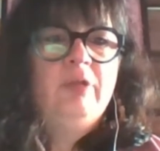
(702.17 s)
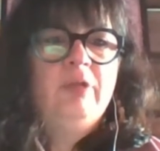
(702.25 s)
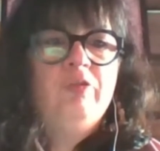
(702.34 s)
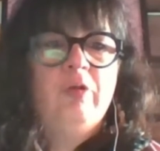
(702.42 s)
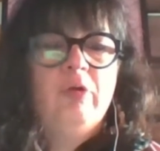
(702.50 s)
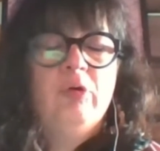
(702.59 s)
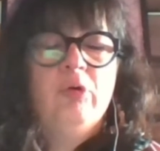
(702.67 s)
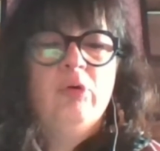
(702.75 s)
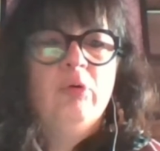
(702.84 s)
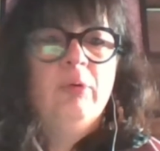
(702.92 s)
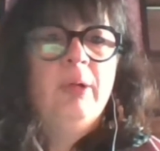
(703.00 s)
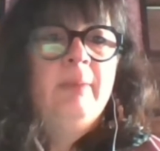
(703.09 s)

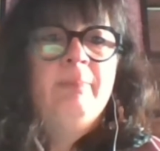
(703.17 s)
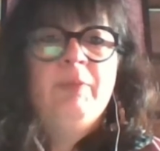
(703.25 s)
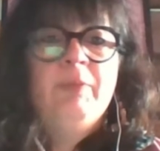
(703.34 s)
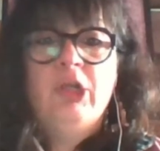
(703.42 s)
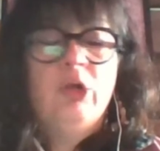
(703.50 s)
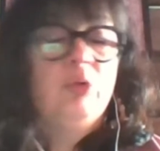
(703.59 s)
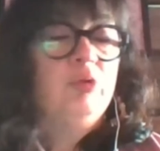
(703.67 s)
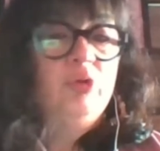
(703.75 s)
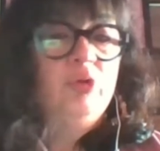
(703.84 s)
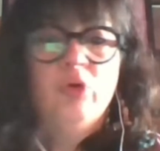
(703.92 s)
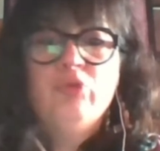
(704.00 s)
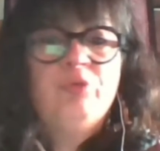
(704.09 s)
So,
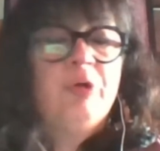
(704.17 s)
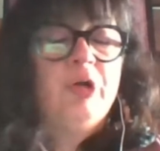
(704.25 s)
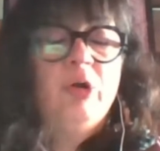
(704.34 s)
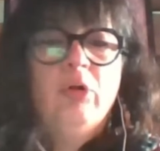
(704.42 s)
those were